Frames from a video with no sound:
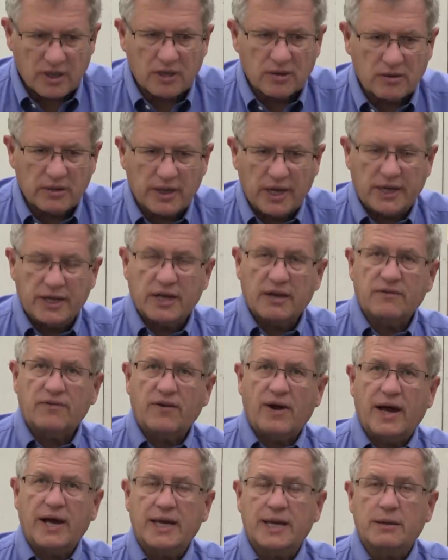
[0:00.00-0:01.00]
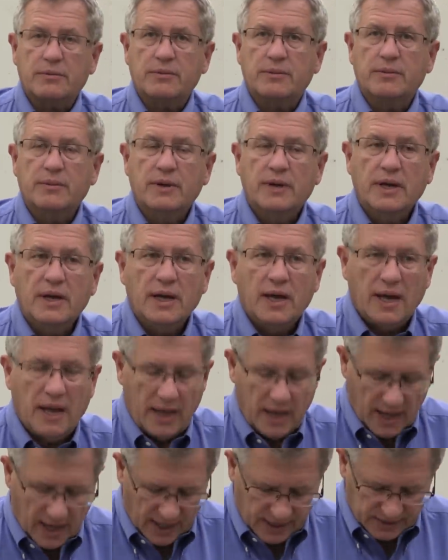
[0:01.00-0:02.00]
clearly identify him
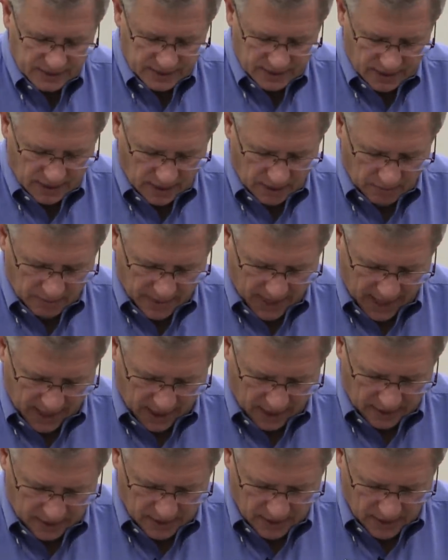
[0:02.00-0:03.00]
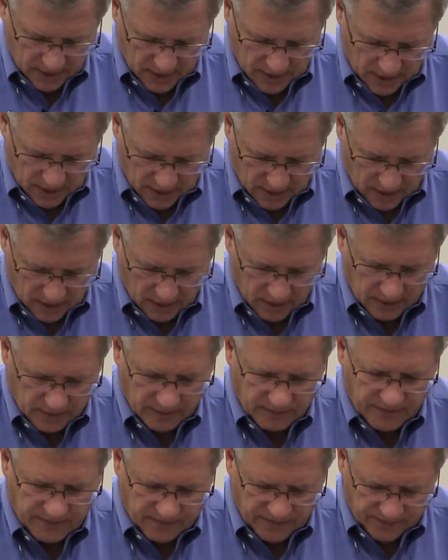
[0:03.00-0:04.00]
as a man. Uh,
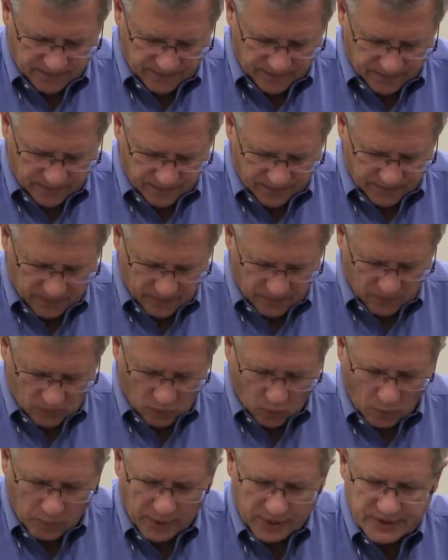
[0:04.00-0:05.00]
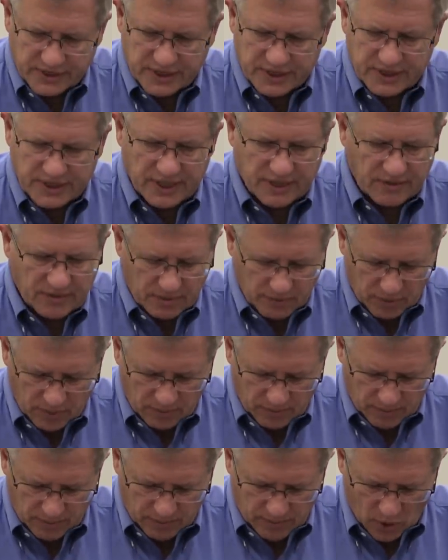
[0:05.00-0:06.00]
the robusticity of the
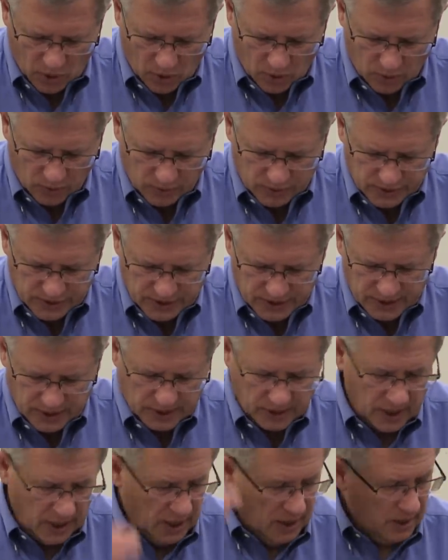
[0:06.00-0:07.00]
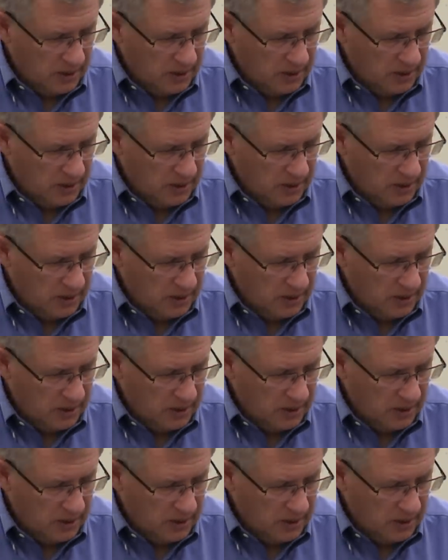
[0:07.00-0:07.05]
bones, the